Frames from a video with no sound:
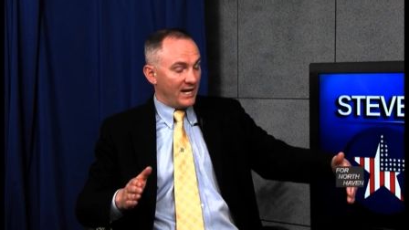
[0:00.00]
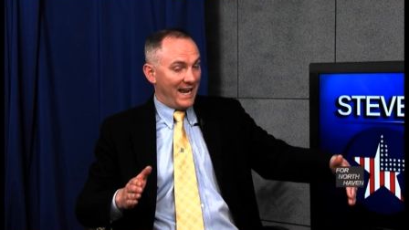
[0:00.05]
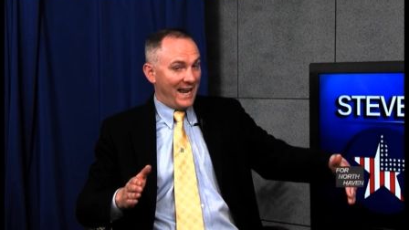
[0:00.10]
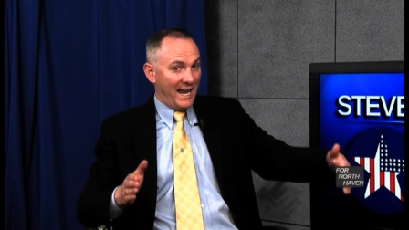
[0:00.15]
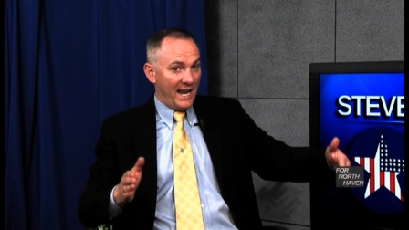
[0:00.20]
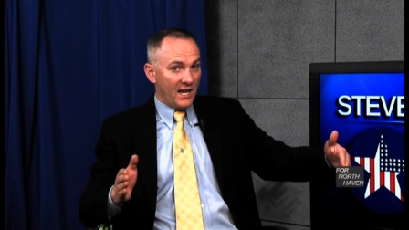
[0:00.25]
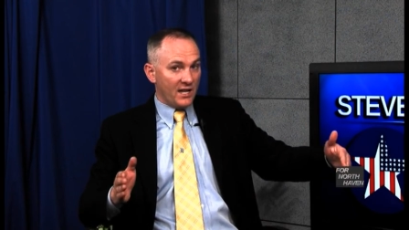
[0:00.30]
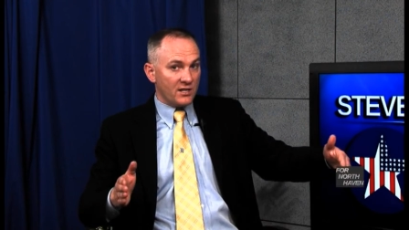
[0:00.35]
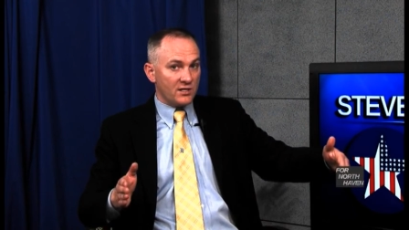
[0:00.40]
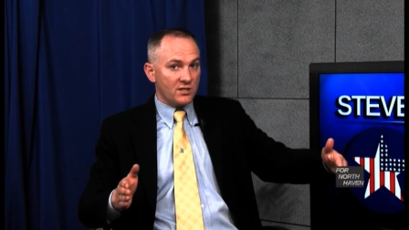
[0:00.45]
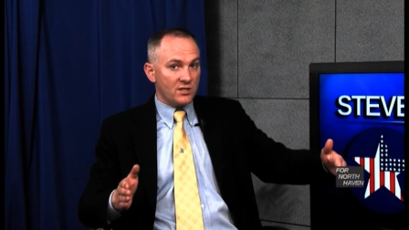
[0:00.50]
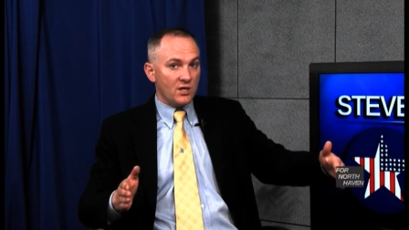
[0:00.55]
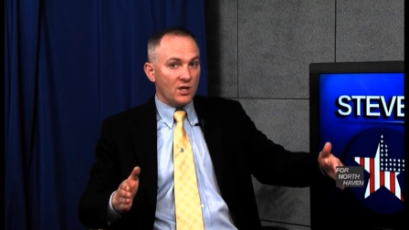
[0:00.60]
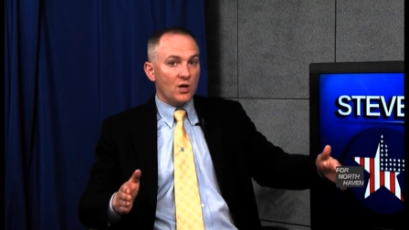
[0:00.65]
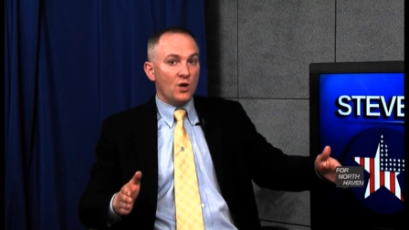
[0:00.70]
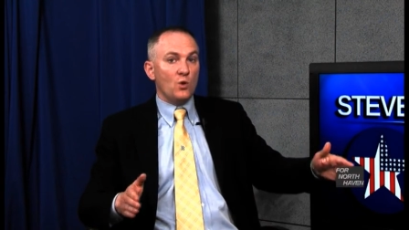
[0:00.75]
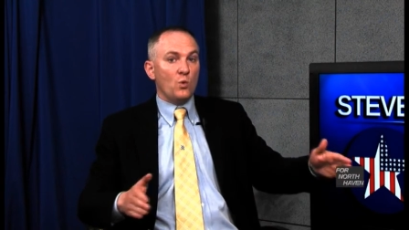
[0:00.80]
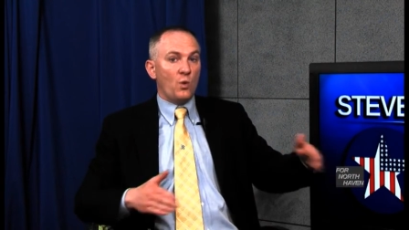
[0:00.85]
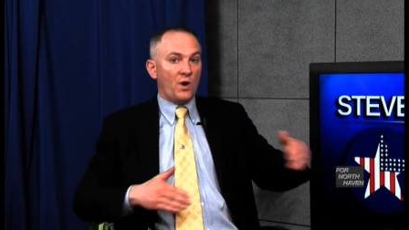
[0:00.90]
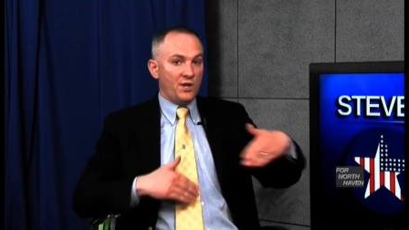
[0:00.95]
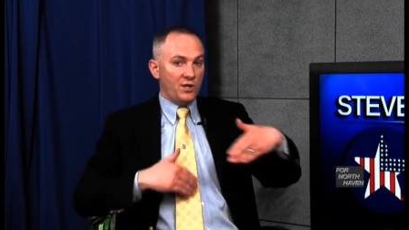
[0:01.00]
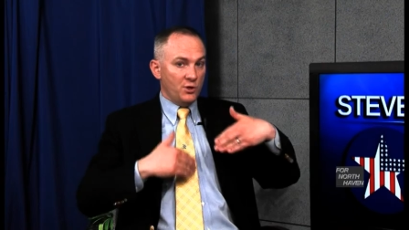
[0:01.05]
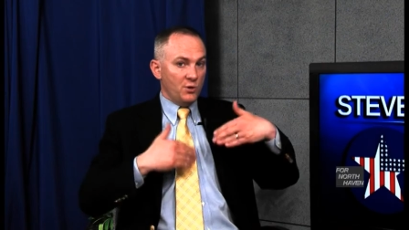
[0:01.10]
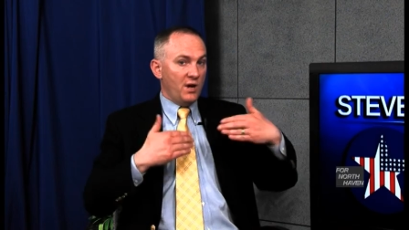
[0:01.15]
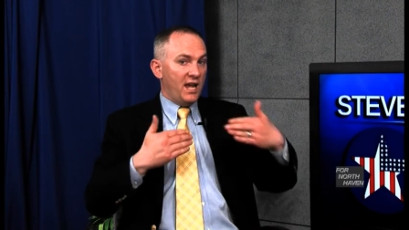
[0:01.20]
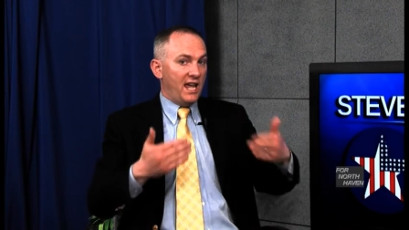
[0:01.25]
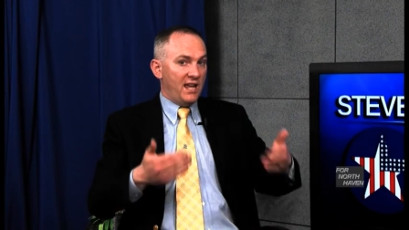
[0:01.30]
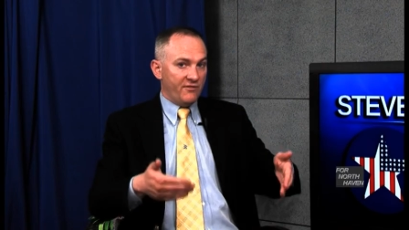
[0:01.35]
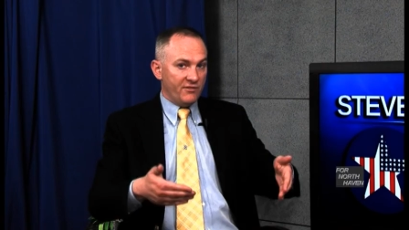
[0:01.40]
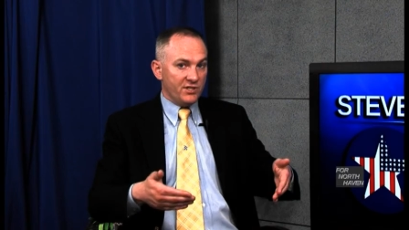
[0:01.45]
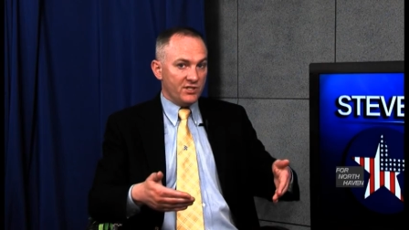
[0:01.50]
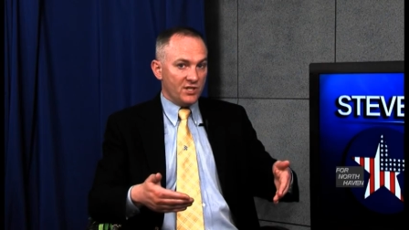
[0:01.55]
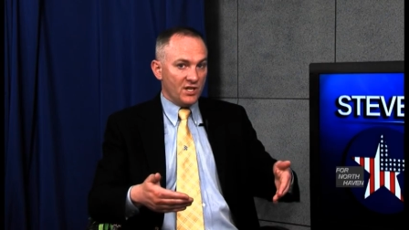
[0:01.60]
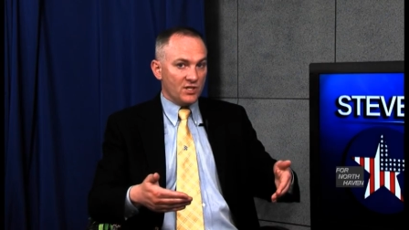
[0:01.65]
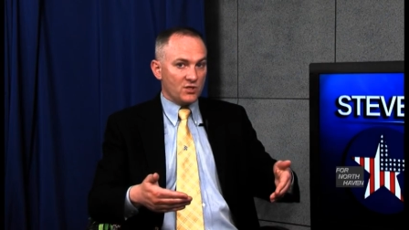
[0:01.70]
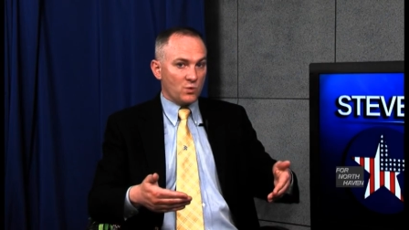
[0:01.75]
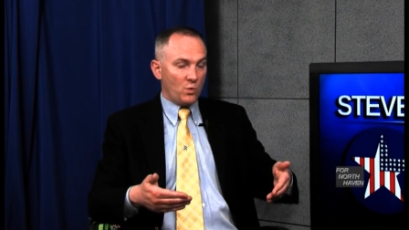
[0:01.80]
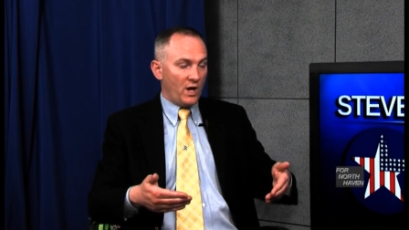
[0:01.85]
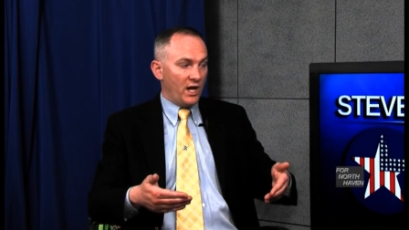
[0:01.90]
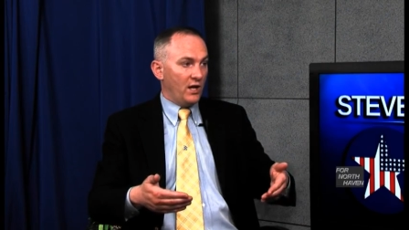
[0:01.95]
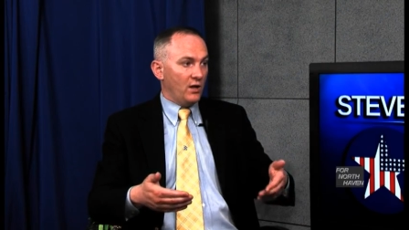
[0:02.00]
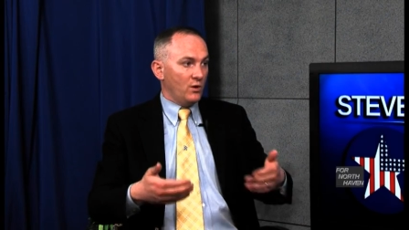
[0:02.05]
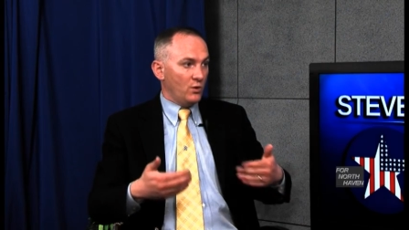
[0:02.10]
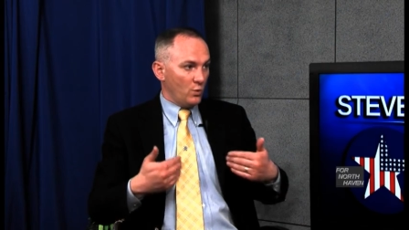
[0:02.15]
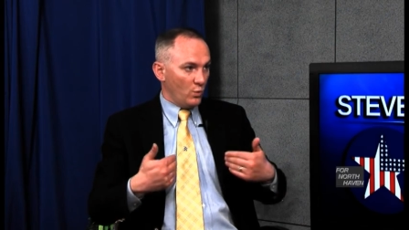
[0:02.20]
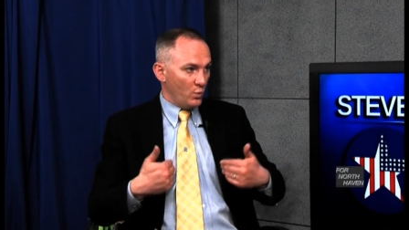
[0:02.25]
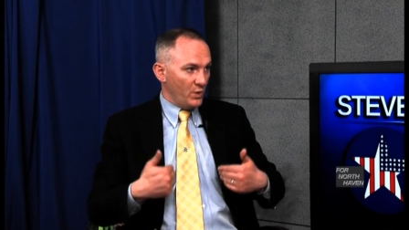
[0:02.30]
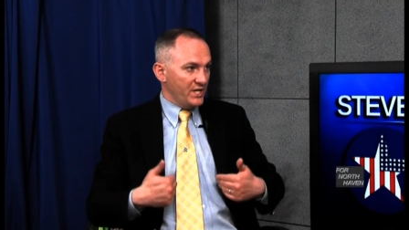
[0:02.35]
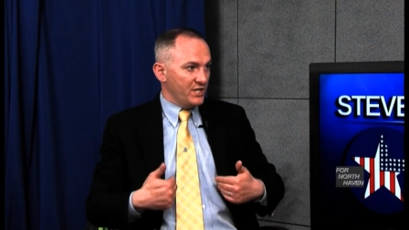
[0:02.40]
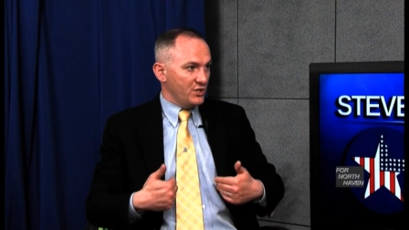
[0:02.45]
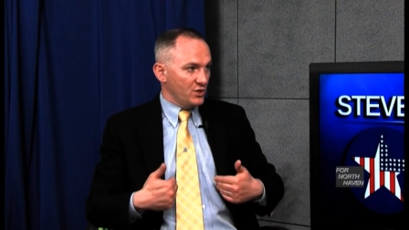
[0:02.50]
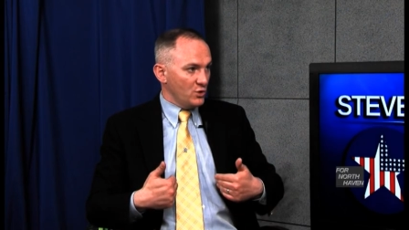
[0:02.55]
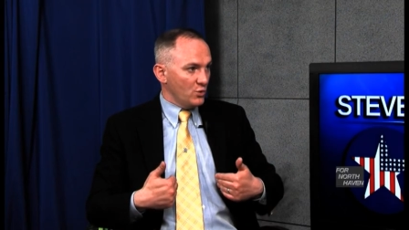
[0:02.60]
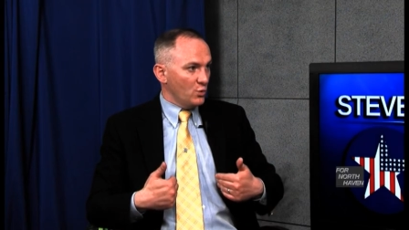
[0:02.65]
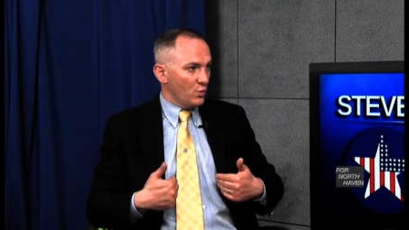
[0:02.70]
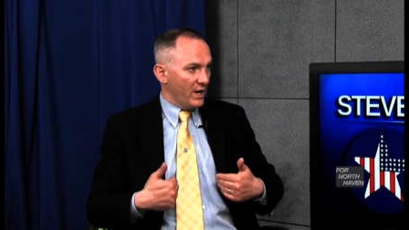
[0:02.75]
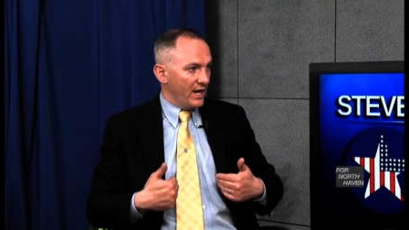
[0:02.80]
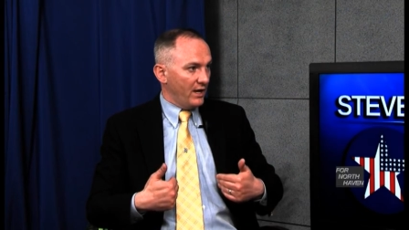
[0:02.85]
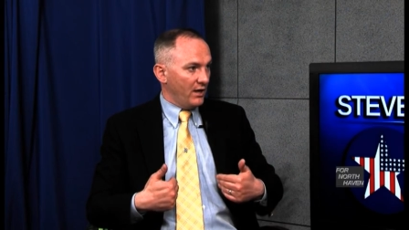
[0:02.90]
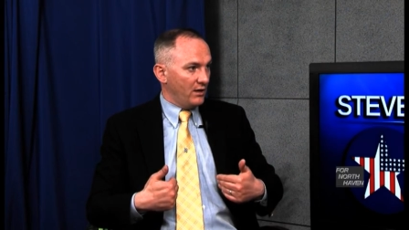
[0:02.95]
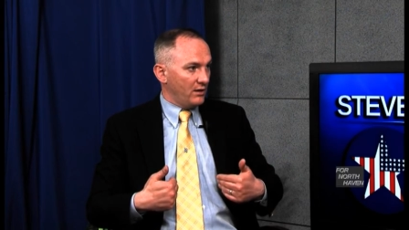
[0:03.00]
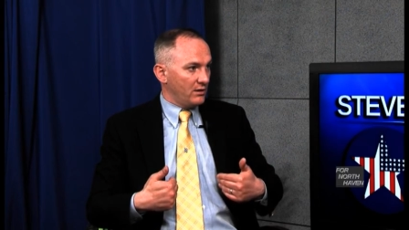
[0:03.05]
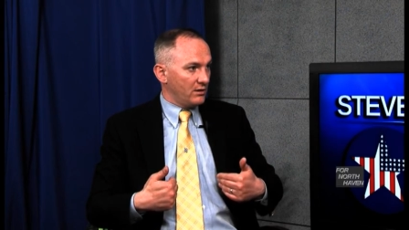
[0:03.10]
And when New Haven does well, we do well.